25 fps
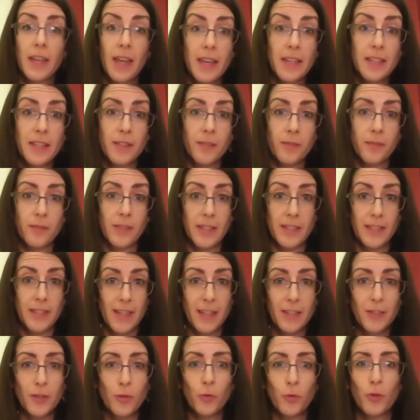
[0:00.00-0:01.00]
case of the
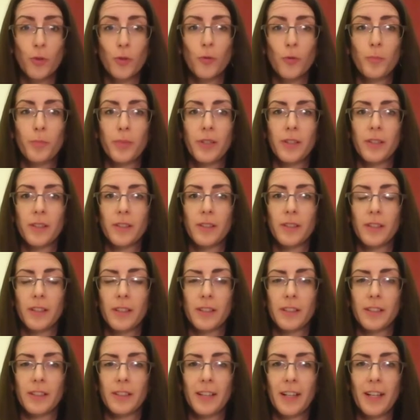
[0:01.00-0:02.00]
Central European
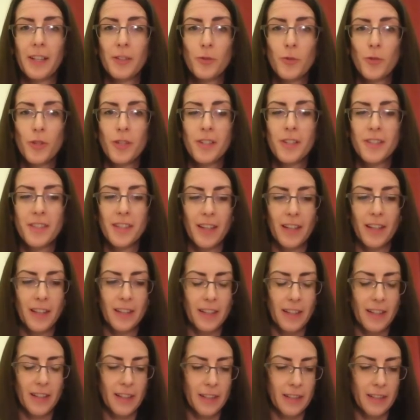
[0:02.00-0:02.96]
countries, and